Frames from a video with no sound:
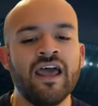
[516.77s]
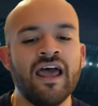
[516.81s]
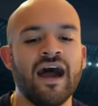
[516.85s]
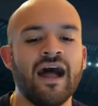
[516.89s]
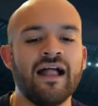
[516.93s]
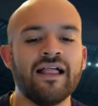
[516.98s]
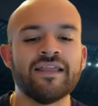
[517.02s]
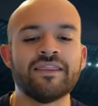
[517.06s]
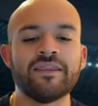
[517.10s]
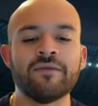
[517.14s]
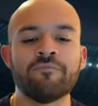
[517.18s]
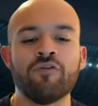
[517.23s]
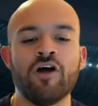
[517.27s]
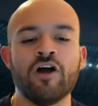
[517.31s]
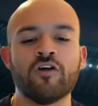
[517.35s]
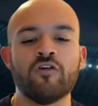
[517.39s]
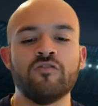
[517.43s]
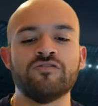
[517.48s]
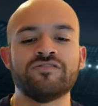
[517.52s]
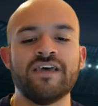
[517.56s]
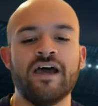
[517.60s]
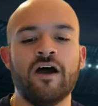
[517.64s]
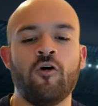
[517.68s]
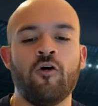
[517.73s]
I like the
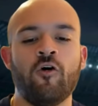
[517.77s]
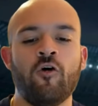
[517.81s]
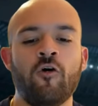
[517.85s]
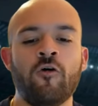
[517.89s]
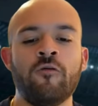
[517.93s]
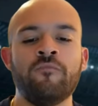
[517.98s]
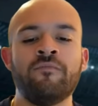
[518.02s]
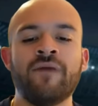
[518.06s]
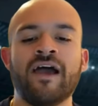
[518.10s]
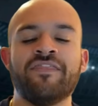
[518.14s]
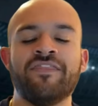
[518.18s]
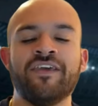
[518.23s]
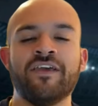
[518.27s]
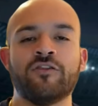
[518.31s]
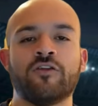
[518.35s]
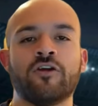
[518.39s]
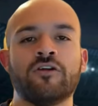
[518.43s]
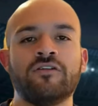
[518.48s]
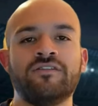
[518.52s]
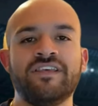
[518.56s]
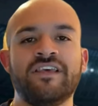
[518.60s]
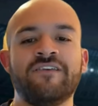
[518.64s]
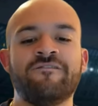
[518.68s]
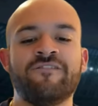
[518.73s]
Broncos at home. I think their
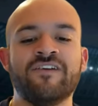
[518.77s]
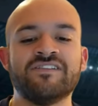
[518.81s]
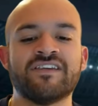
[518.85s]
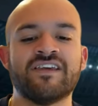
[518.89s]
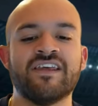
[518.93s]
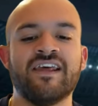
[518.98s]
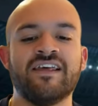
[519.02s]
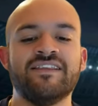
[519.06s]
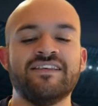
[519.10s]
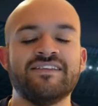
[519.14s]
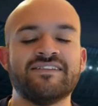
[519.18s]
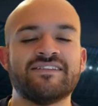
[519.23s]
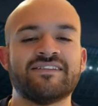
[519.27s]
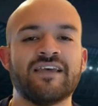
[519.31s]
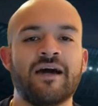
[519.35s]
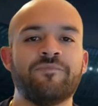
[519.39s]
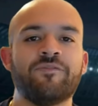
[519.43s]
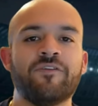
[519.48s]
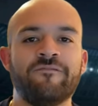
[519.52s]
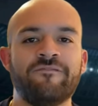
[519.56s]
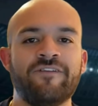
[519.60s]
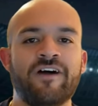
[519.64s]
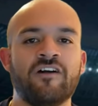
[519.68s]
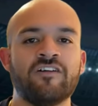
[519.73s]
defense can at least stop
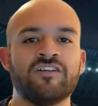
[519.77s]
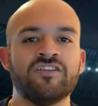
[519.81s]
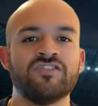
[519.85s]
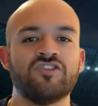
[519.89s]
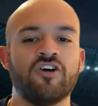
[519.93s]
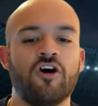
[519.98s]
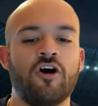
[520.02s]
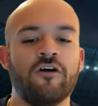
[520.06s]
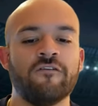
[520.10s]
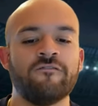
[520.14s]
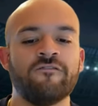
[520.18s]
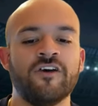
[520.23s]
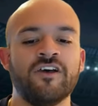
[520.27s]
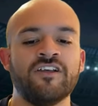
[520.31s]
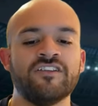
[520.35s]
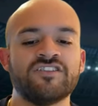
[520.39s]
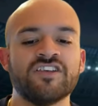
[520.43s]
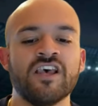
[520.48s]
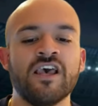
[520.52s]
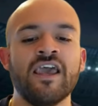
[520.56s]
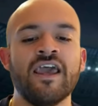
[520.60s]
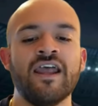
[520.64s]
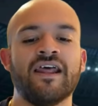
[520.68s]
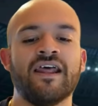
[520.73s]
the Falcons' offense,
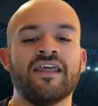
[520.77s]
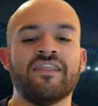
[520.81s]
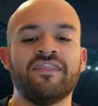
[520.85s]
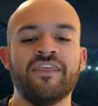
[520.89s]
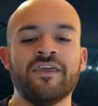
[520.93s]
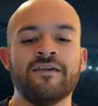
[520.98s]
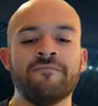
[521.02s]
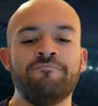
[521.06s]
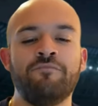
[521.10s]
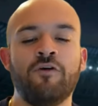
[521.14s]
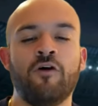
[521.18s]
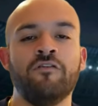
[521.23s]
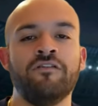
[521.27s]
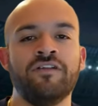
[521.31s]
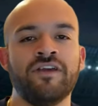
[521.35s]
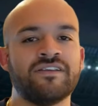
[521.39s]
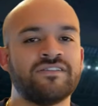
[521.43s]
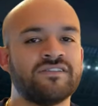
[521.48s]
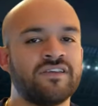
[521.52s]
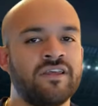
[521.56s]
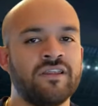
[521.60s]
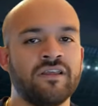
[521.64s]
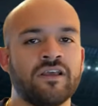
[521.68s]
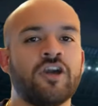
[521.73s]
and I think Bo Nix
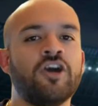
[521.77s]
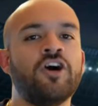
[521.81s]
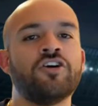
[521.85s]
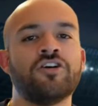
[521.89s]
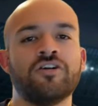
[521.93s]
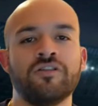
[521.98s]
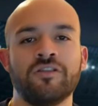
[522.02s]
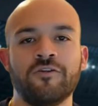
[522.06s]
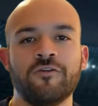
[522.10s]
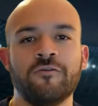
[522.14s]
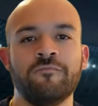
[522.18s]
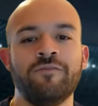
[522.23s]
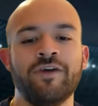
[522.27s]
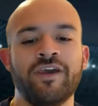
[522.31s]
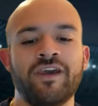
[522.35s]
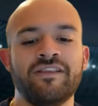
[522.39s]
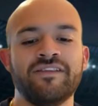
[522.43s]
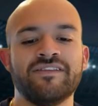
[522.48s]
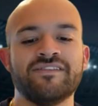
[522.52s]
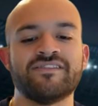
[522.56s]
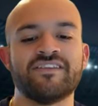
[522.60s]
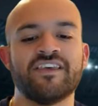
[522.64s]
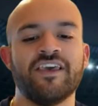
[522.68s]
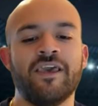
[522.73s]
can cook a little bit in
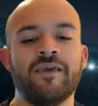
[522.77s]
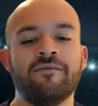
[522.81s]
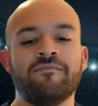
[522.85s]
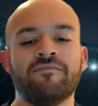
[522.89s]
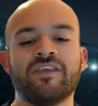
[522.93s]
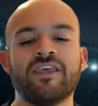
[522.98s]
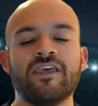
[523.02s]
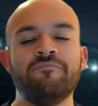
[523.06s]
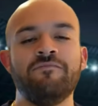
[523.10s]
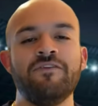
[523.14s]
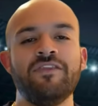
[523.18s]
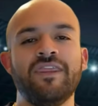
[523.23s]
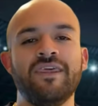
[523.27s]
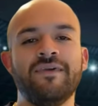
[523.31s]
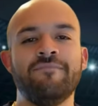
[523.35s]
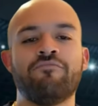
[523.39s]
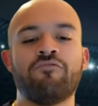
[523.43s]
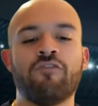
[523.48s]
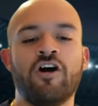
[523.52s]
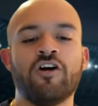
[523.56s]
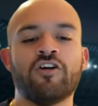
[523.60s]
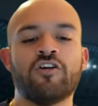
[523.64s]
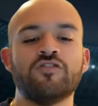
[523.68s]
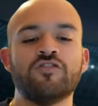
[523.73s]
this game. Give me the
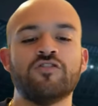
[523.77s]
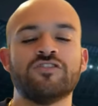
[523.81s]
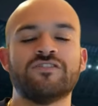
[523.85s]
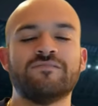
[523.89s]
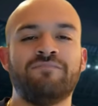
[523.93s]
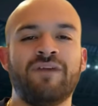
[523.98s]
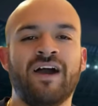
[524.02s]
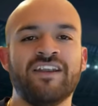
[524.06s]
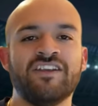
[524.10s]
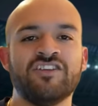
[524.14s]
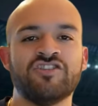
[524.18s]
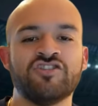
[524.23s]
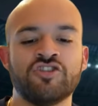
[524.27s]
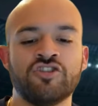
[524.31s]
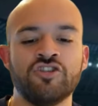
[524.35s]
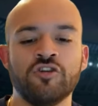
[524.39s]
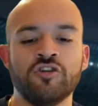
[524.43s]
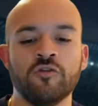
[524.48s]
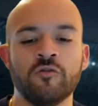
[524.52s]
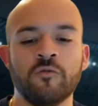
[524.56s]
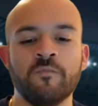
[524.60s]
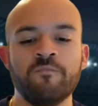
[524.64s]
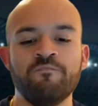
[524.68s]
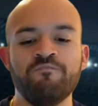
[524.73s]
Broncos minus
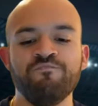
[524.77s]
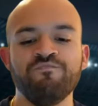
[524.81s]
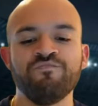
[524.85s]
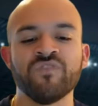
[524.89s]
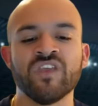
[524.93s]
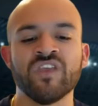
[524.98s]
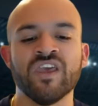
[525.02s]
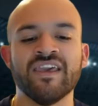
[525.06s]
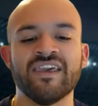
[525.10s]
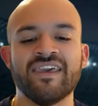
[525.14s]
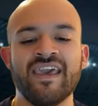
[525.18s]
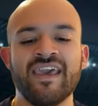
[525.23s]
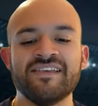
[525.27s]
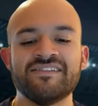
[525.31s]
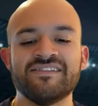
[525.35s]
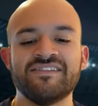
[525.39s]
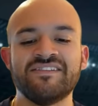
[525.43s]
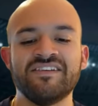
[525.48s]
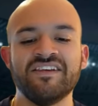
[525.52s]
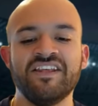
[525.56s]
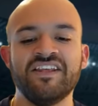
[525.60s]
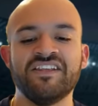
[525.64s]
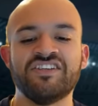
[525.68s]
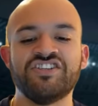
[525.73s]
two. Kansas
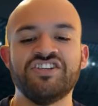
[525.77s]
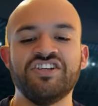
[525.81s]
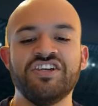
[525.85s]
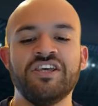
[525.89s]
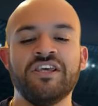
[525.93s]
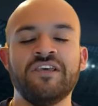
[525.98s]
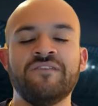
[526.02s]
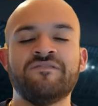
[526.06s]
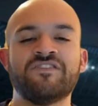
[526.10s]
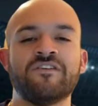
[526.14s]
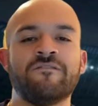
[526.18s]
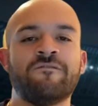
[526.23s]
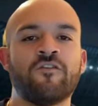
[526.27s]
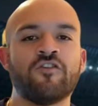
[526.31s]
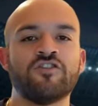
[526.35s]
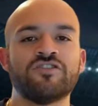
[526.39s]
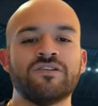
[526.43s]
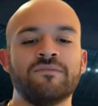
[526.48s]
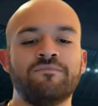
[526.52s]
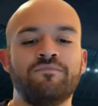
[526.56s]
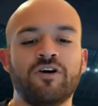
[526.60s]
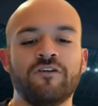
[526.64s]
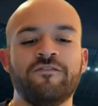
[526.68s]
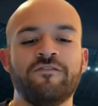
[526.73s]
City Chiefs versus
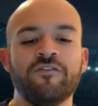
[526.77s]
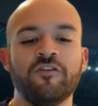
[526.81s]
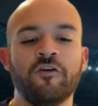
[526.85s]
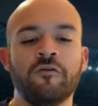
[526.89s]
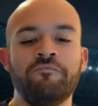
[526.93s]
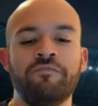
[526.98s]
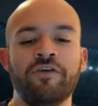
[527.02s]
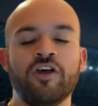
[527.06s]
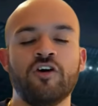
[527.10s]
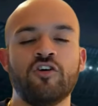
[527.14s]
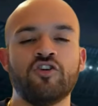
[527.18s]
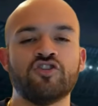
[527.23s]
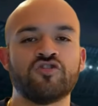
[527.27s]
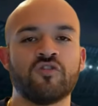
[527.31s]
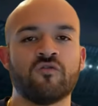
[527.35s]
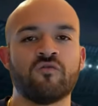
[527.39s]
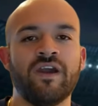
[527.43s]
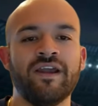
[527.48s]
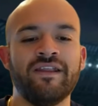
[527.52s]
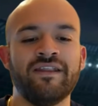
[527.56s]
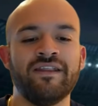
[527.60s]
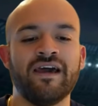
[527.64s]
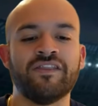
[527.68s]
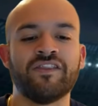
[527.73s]
the Buffalo Bills.
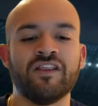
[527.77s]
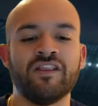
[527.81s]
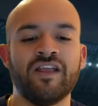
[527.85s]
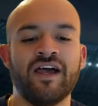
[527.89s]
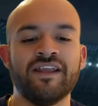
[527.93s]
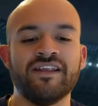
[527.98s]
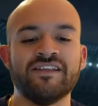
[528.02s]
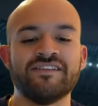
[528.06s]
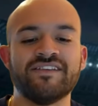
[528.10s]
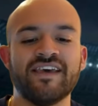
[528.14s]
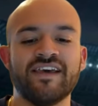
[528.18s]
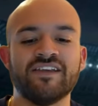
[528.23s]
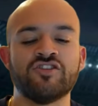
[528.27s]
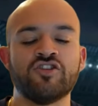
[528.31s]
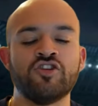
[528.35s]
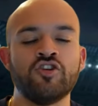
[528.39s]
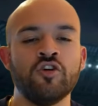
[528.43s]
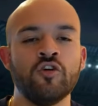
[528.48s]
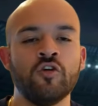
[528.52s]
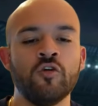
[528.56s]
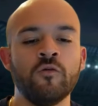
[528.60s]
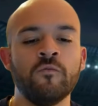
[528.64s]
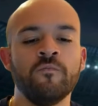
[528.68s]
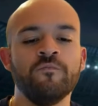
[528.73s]
Right now, the line is at
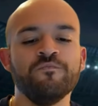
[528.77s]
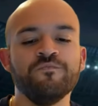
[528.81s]
two.